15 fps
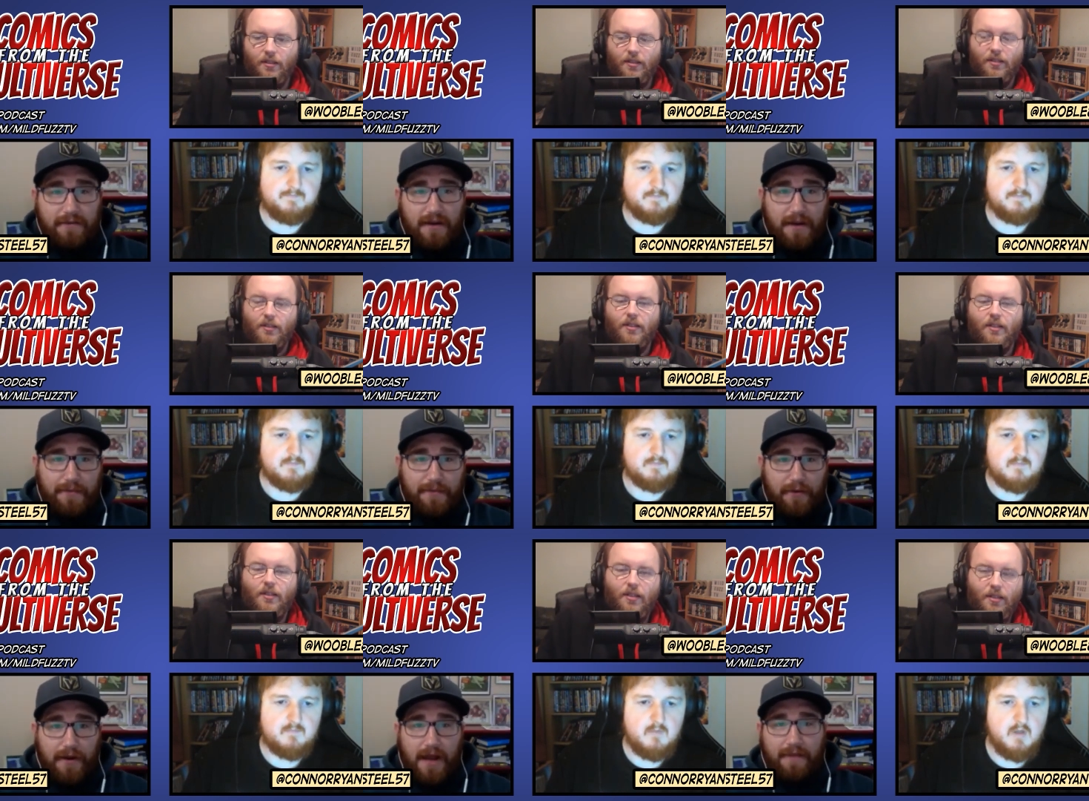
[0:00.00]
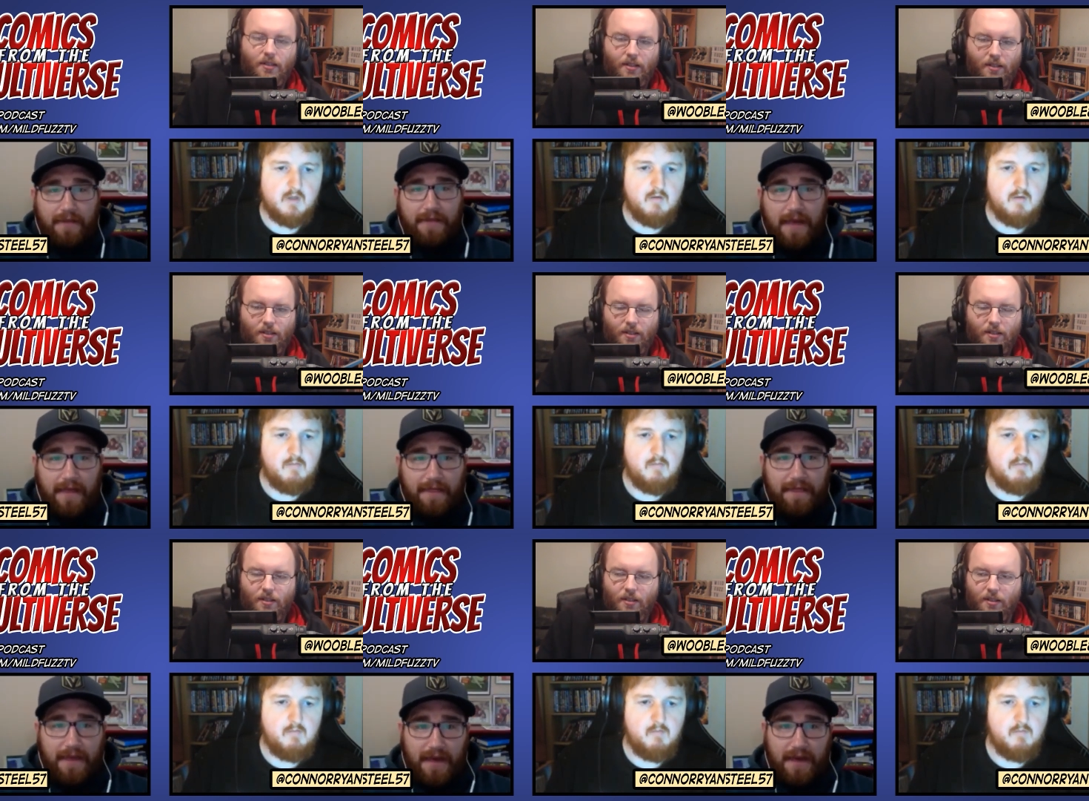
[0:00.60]
Speaker 1: I also wanted to point out
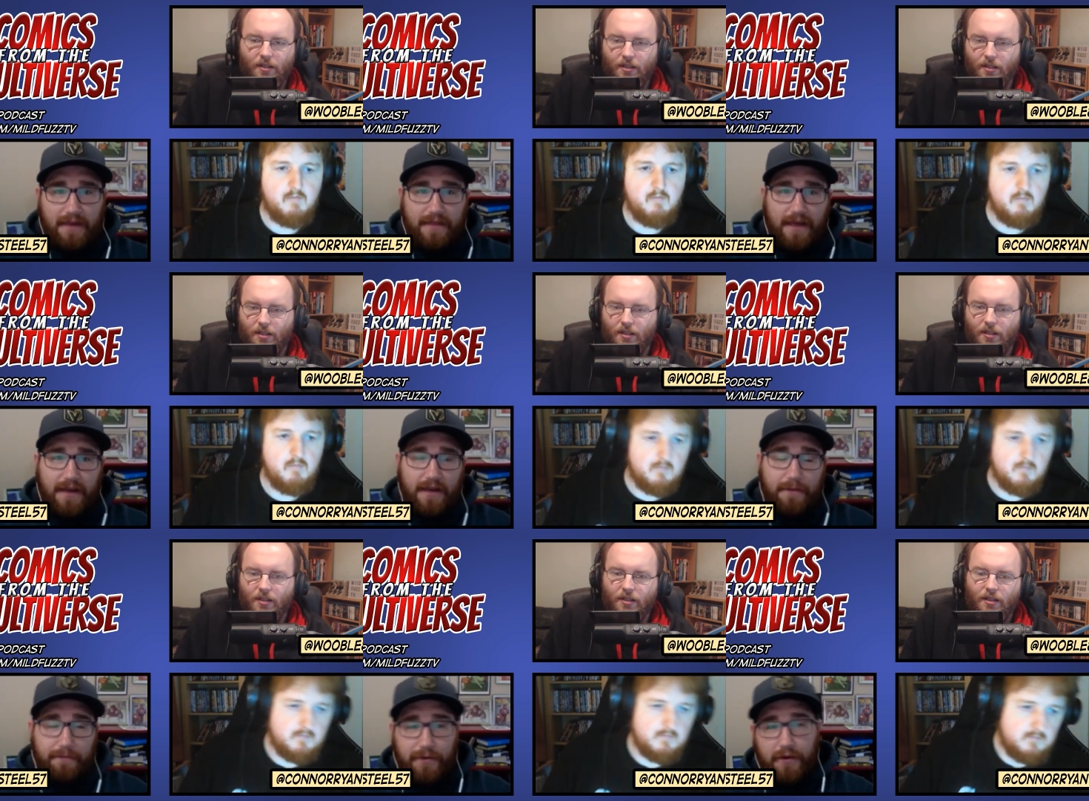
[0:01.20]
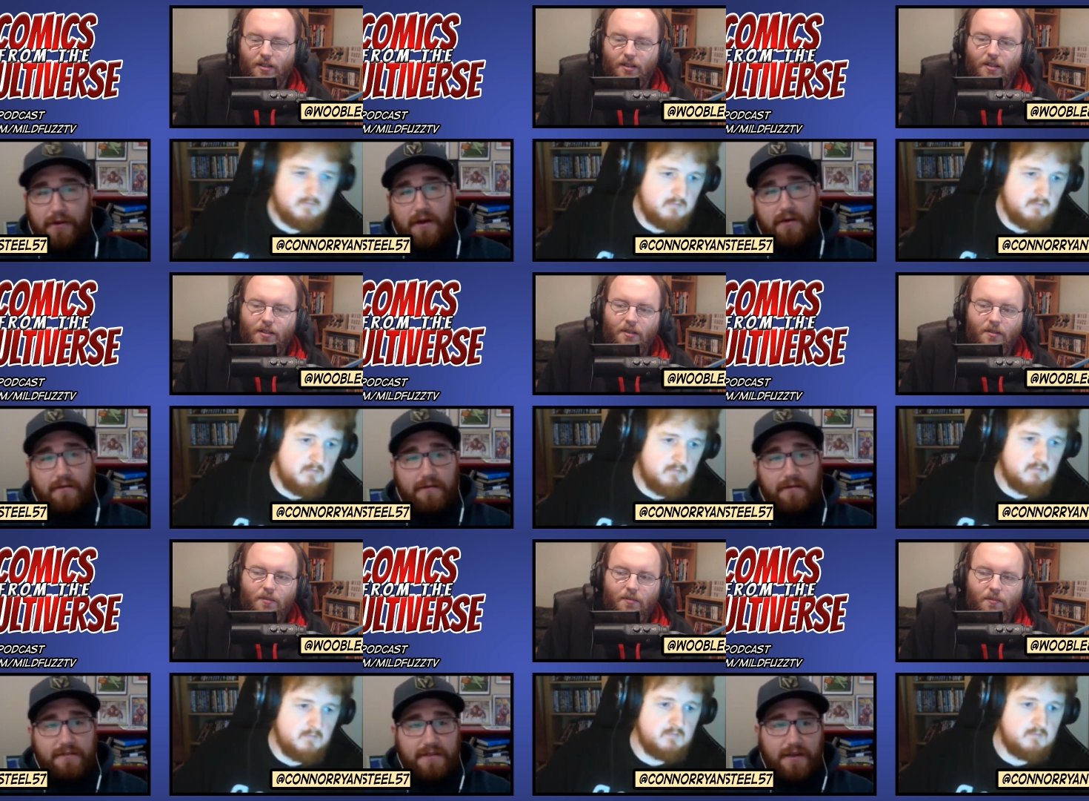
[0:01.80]
that the that
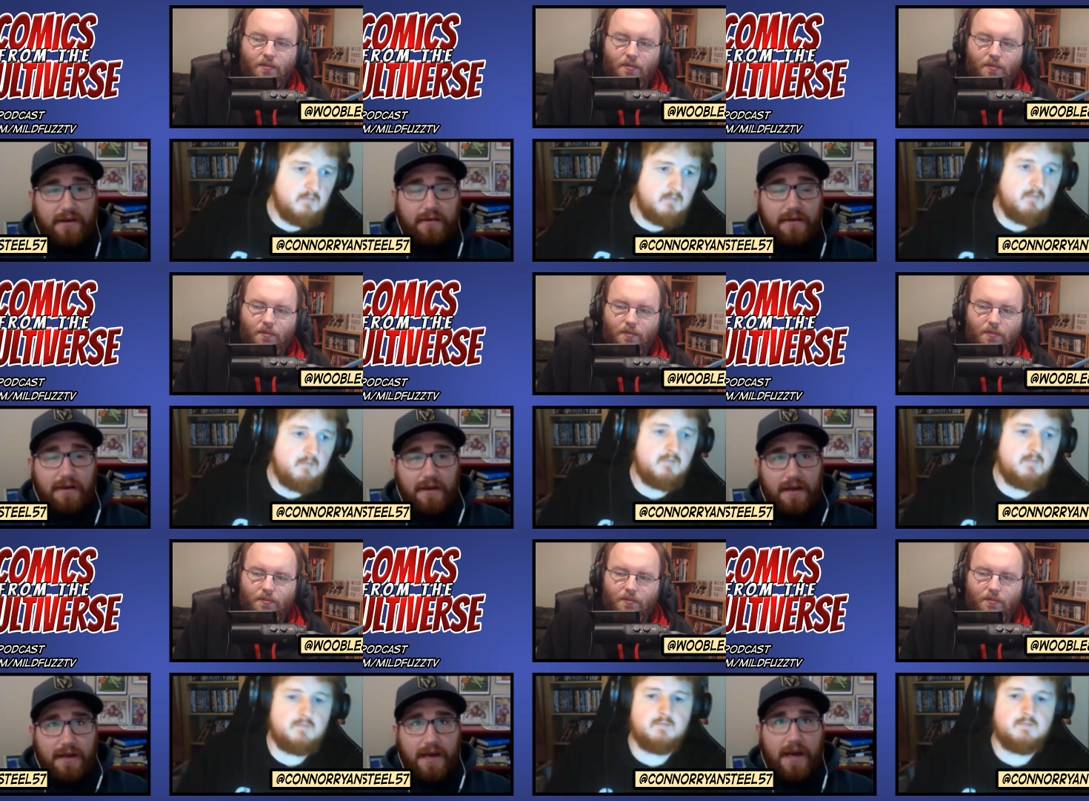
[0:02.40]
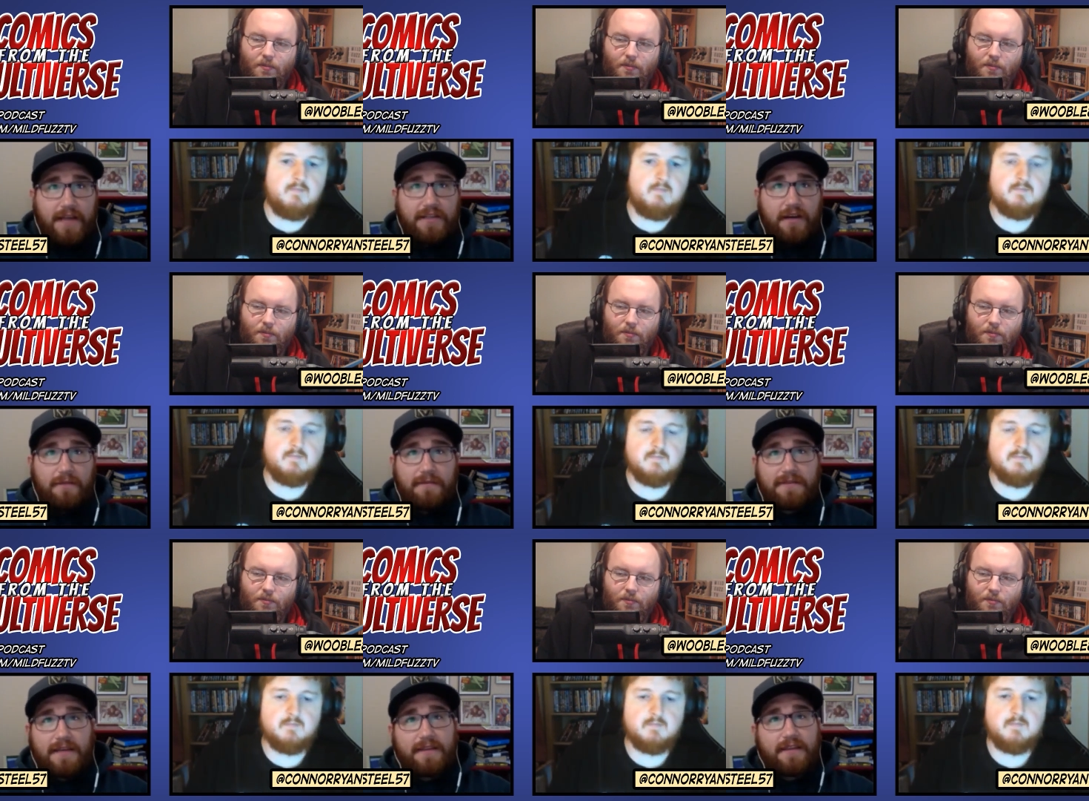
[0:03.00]
Computo, so
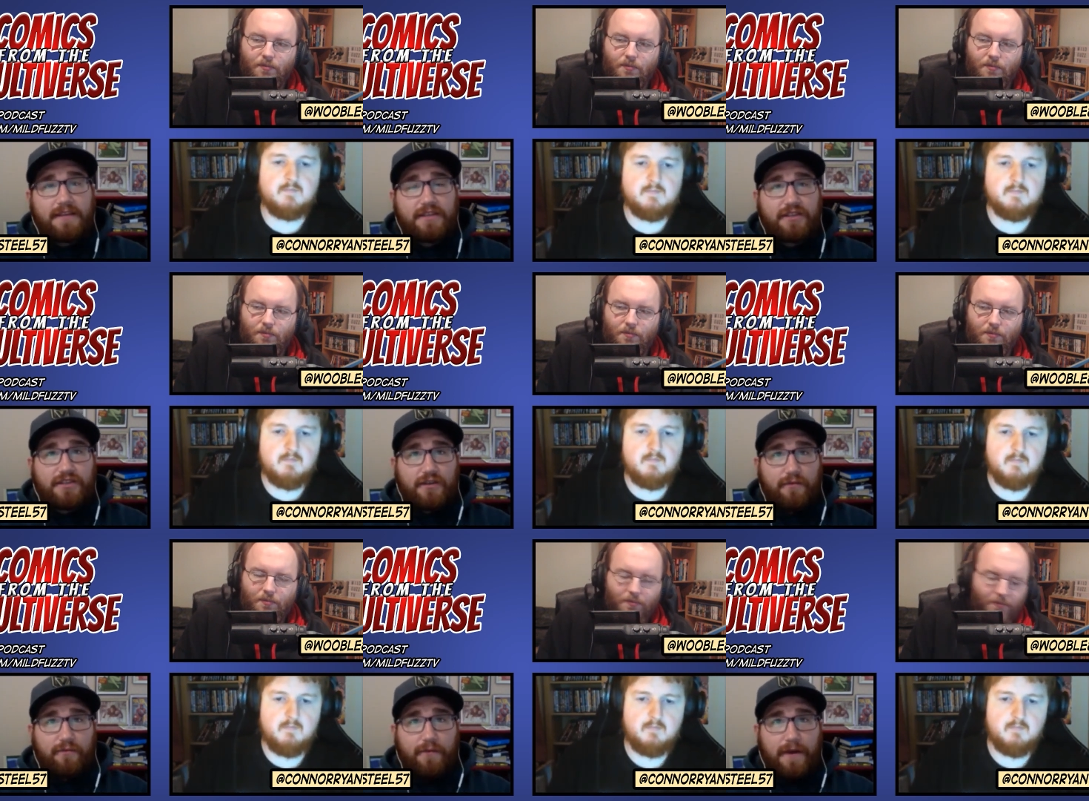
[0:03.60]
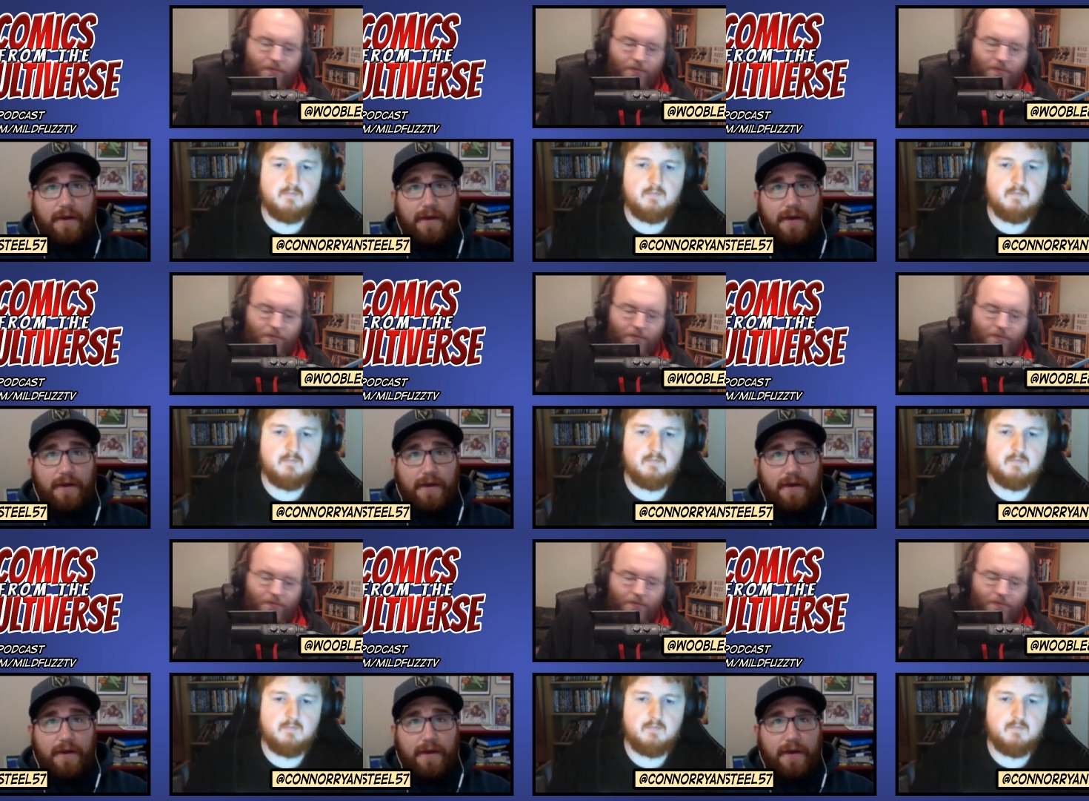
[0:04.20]
it's almost like this